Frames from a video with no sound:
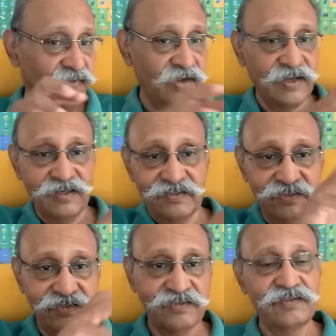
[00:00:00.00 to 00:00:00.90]

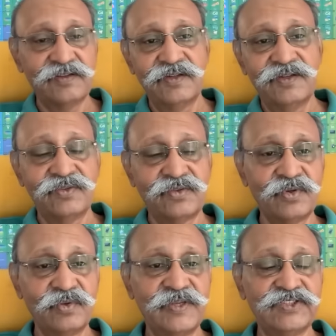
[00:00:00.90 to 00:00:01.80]
funnels
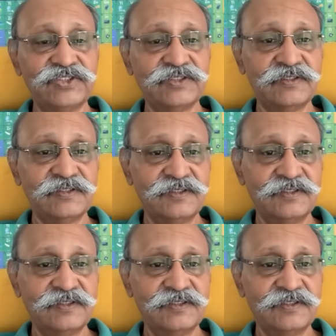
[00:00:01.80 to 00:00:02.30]
through which